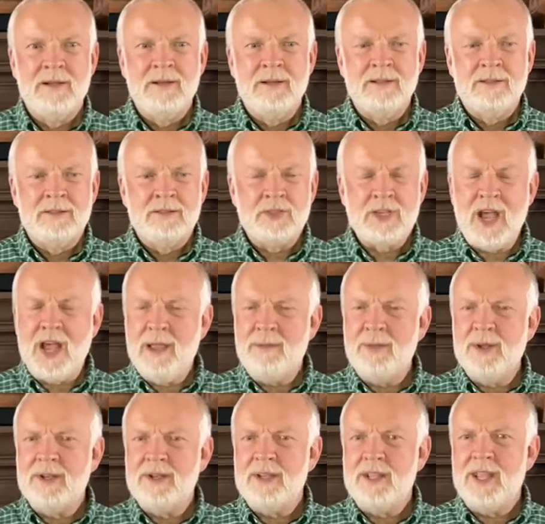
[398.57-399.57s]

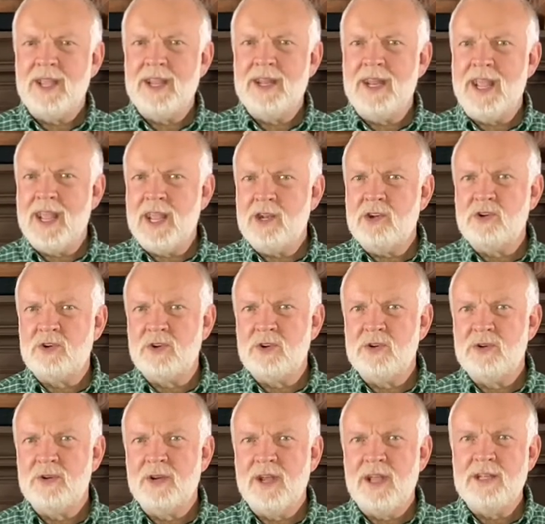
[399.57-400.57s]
Simon and
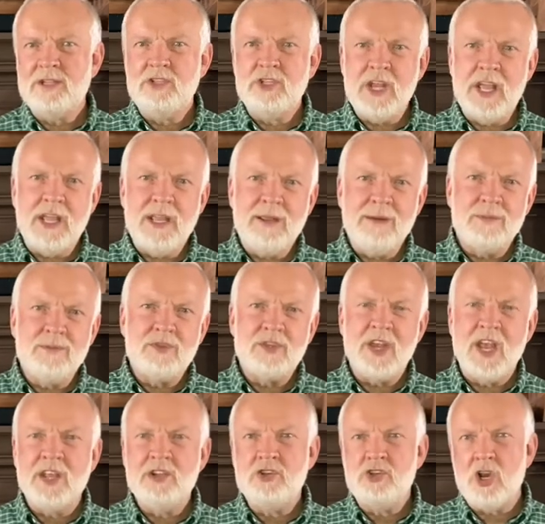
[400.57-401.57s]
Andrew and James
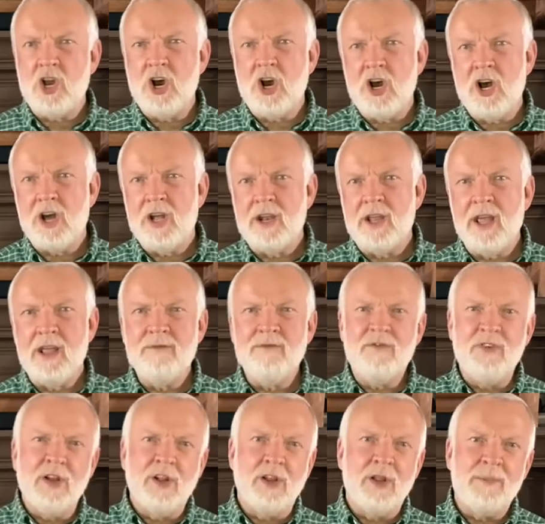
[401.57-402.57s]
and John and
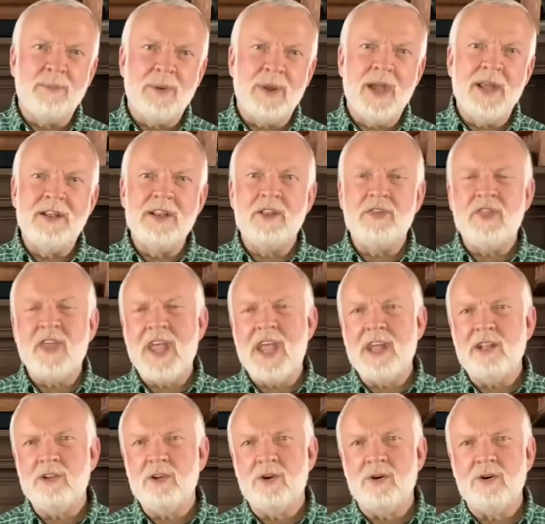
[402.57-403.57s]
Philip and
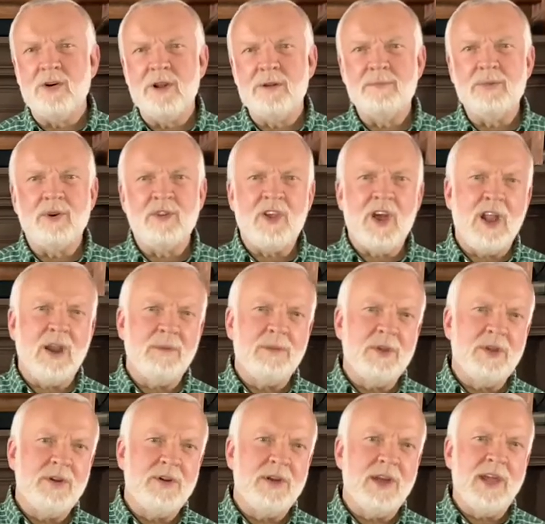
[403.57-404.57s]
Nathaniel and
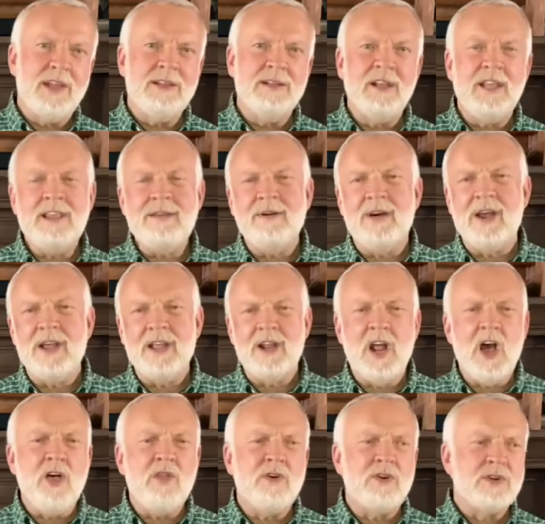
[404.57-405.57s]
Bartholomew and Levi and
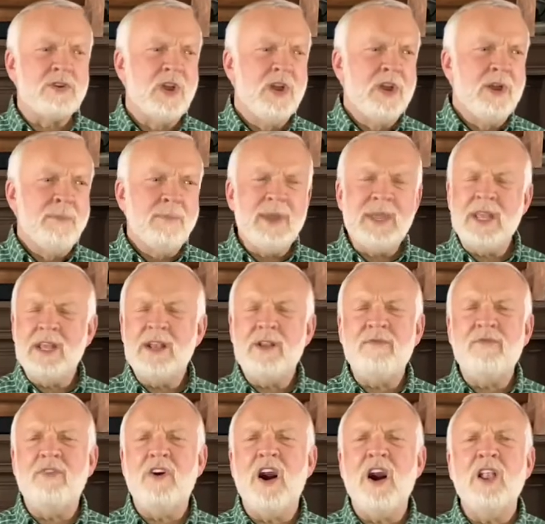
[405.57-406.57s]
others began to
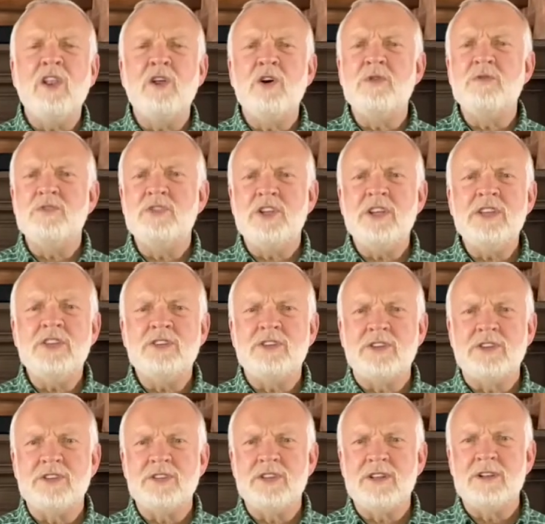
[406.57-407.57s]
follow
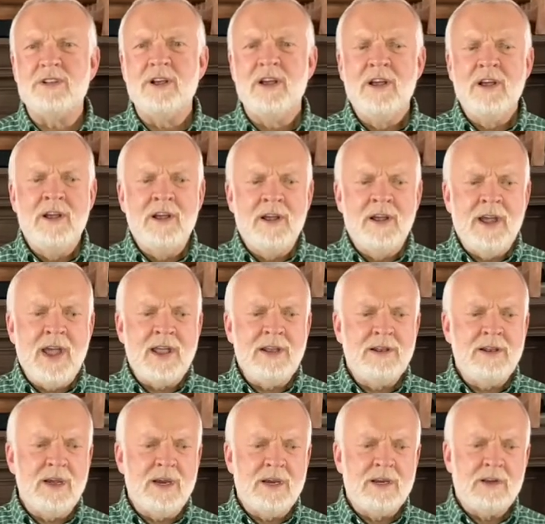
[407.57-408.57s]
Jesus and
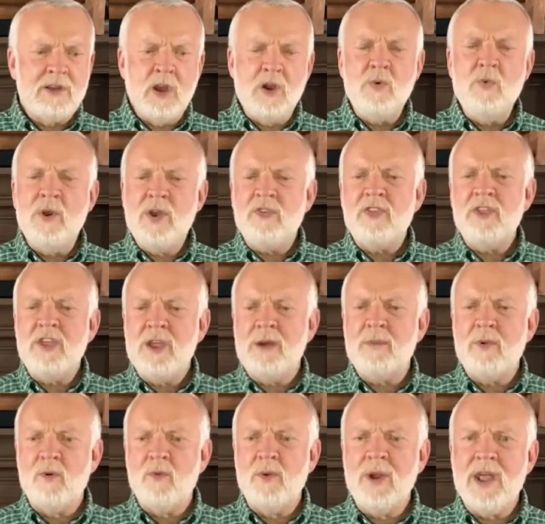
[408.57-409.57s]
and uh, go with him
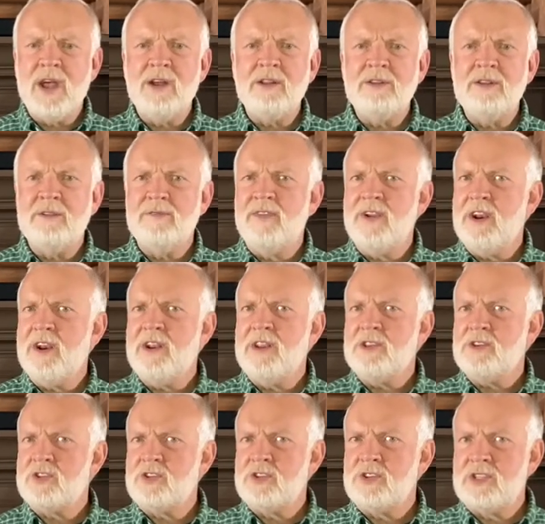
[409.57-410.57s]
around to
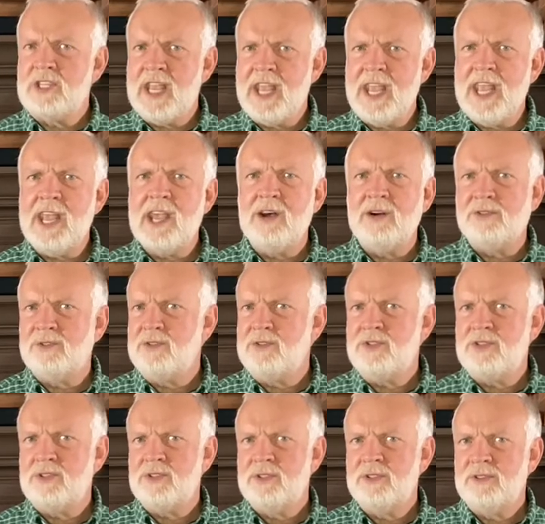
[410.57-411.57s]
various
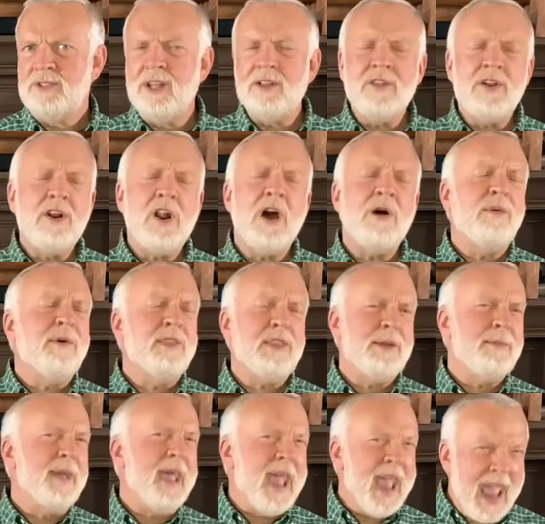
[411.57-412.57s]
towns. Now, they're not with
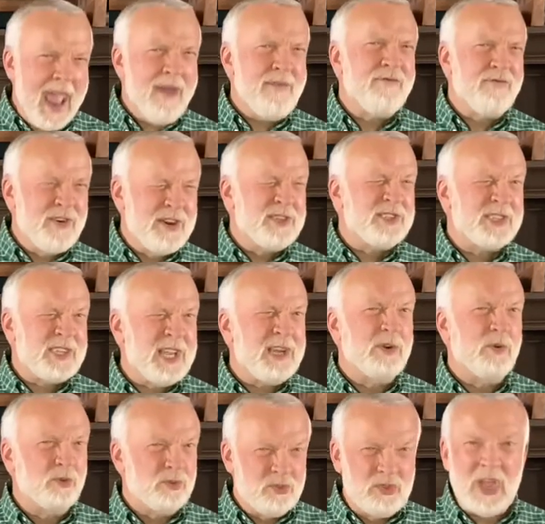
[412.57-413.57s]
him every
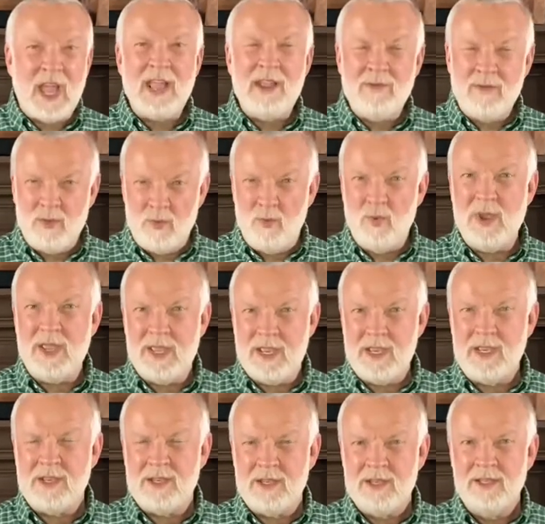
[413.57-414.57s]
single day of the
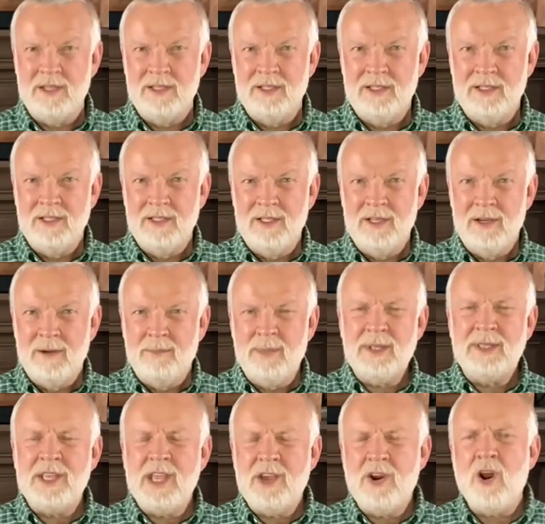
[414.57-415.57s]
week, but
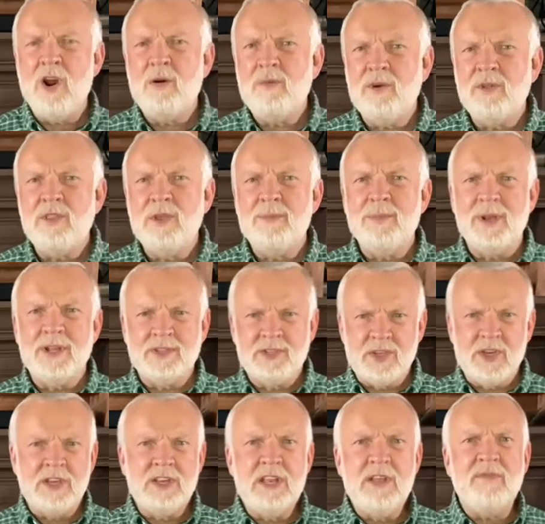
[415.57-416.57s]
they are with him in a
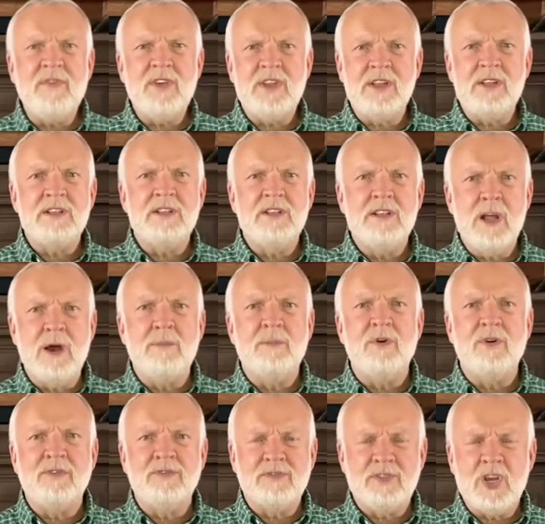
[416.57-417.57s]
significant number
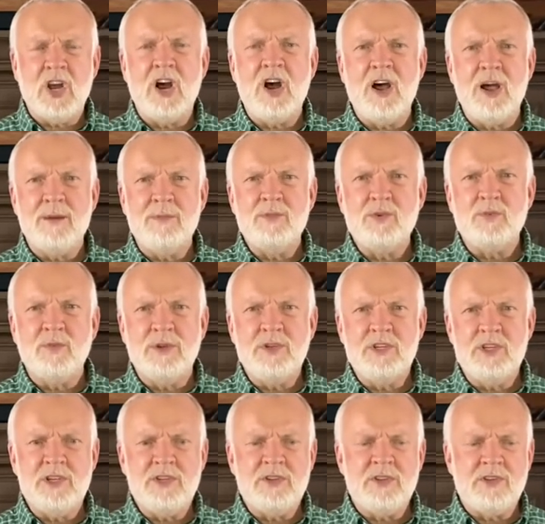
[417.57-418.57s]
of times when
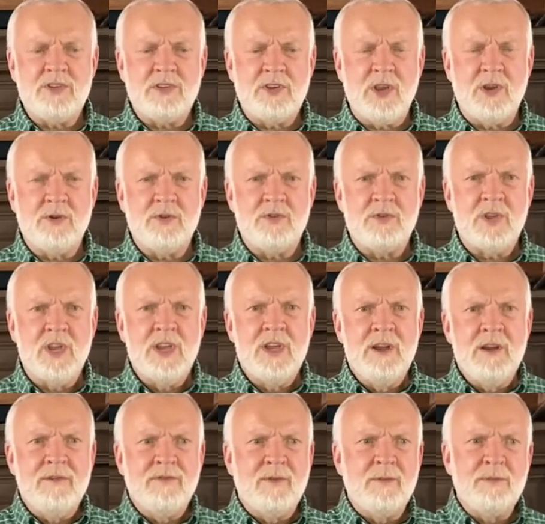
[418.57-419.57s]
Jesus goes
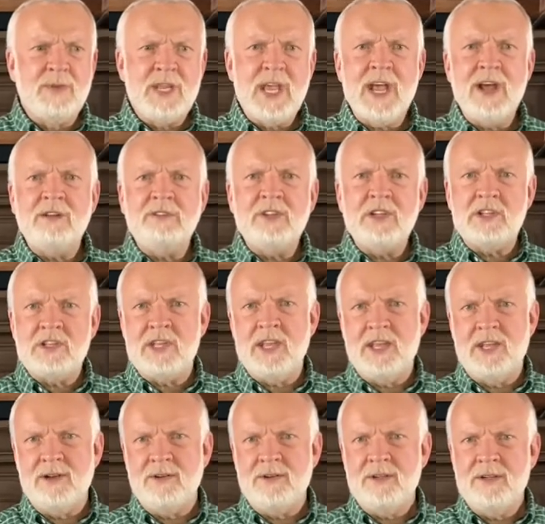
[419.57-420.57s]
from town to
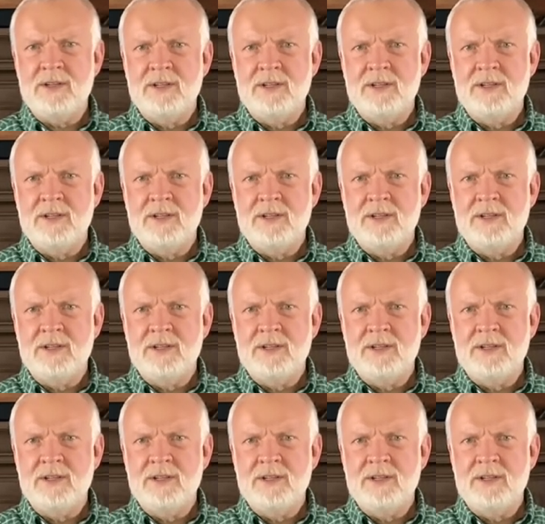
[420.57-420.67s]
town